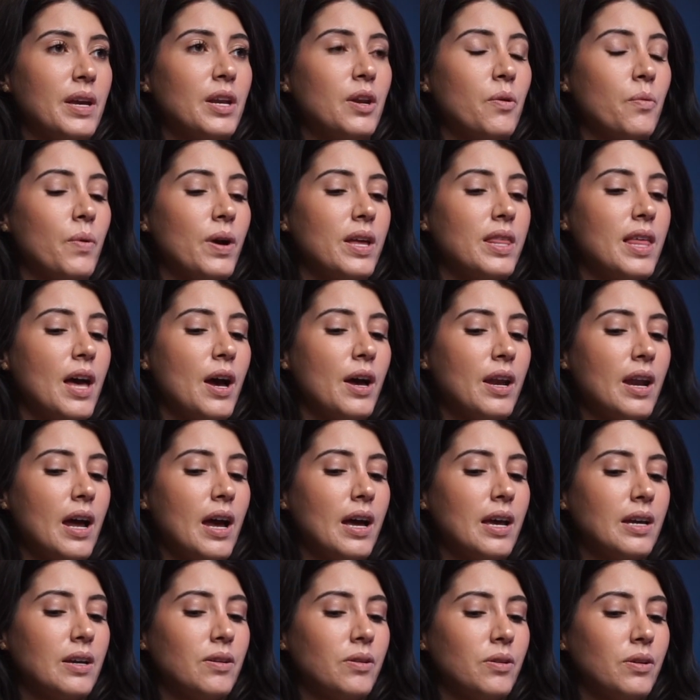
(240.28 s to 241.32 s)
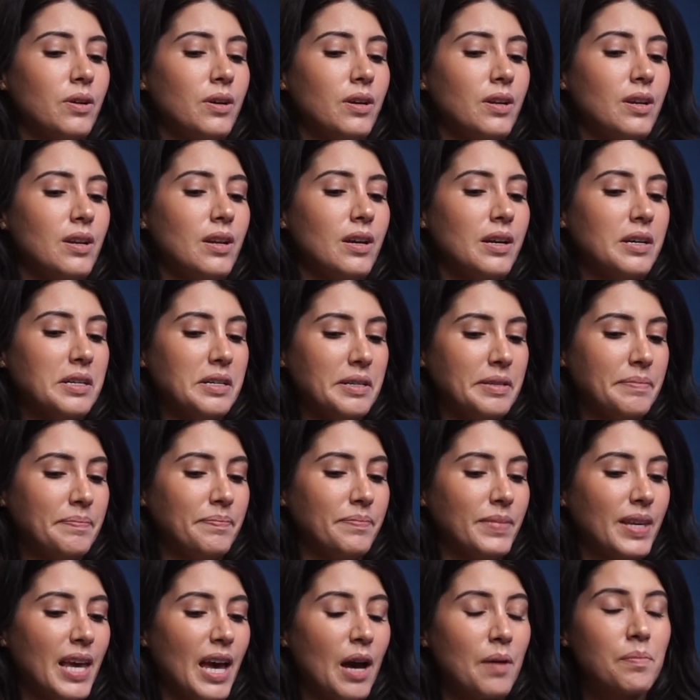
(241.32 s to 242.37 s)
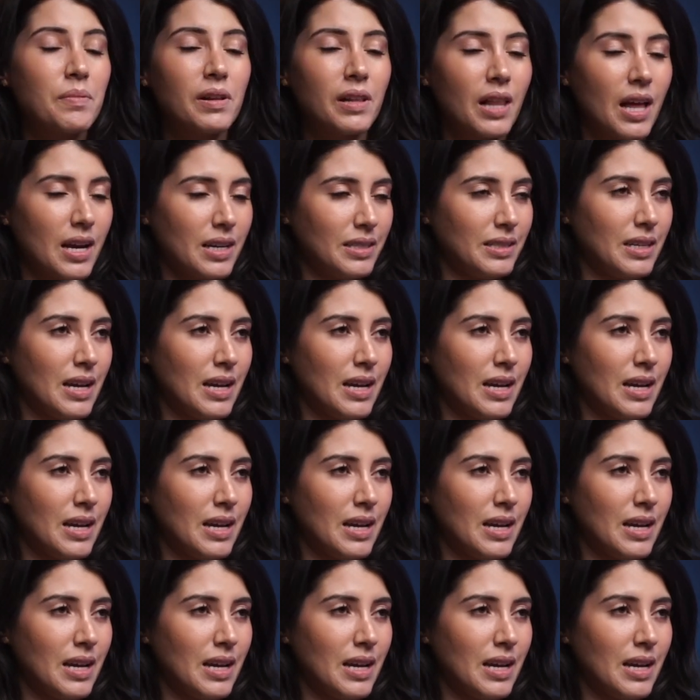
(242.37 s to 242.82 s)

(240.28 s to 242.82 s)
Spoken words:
a way that I could capitalize